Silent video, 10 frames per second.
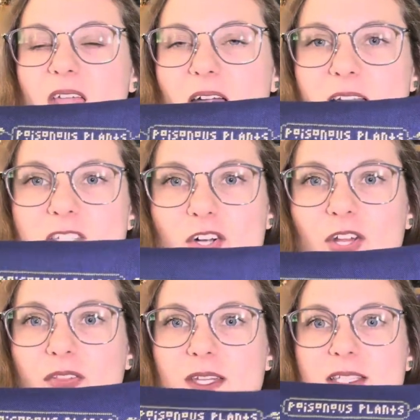I
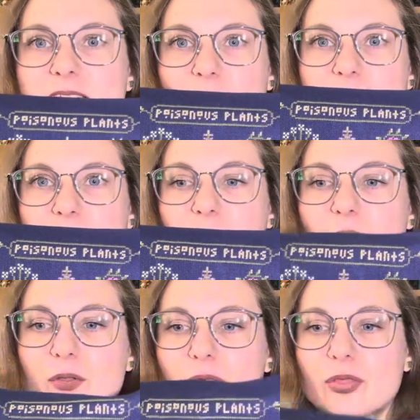started this
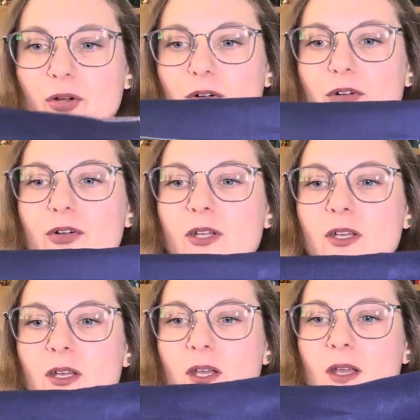September 3rd.
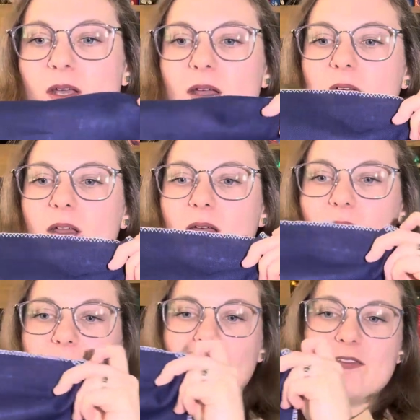
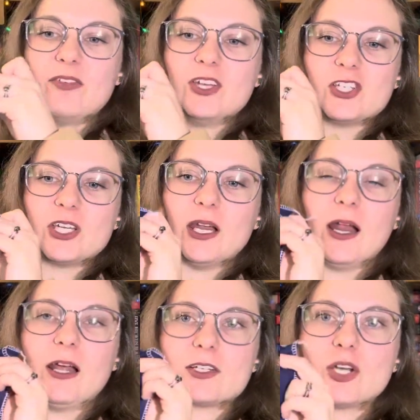And I finished it
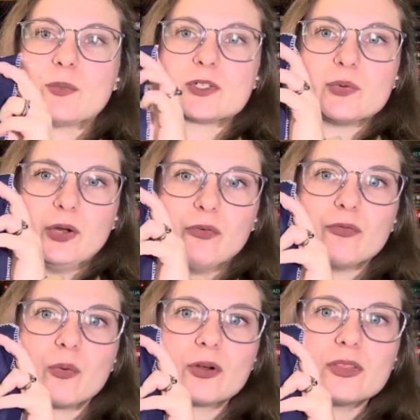on October
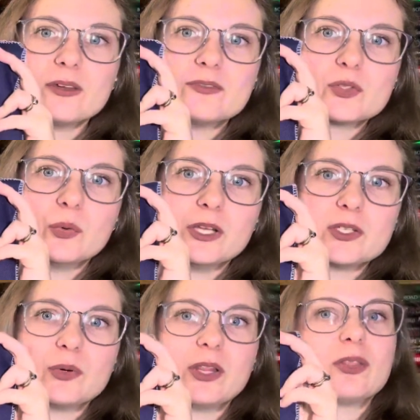24th of
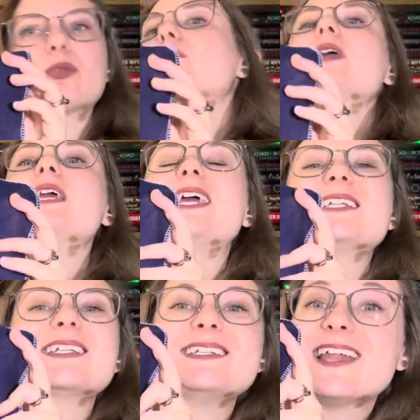2023. It
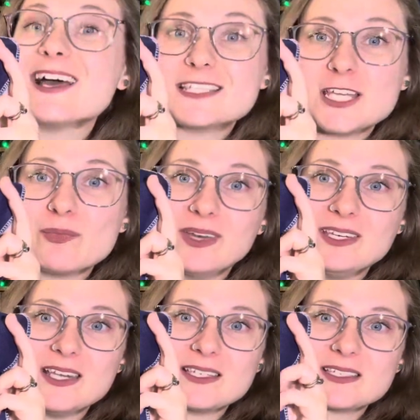did not take many
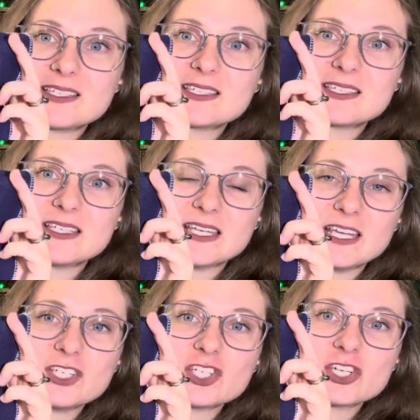days to
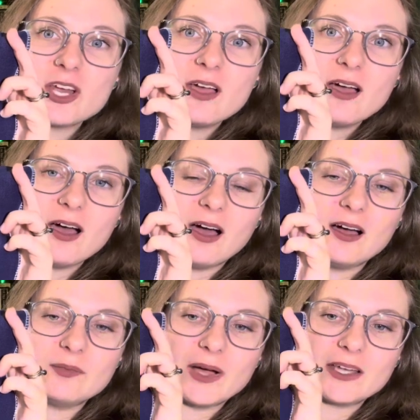stitch.
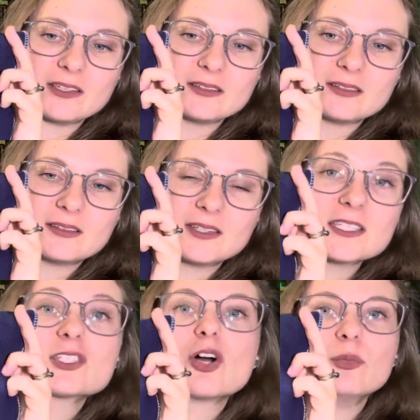
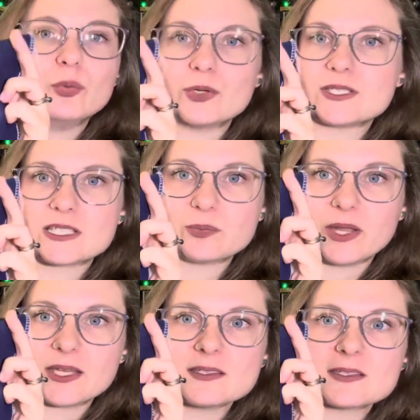This is called Poisonous
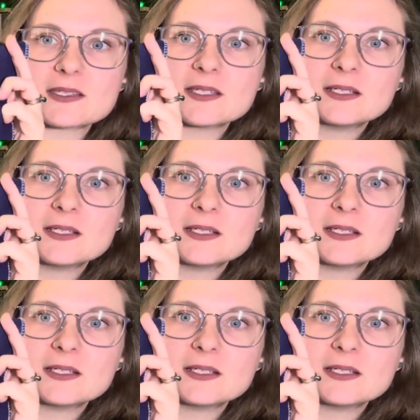Plants.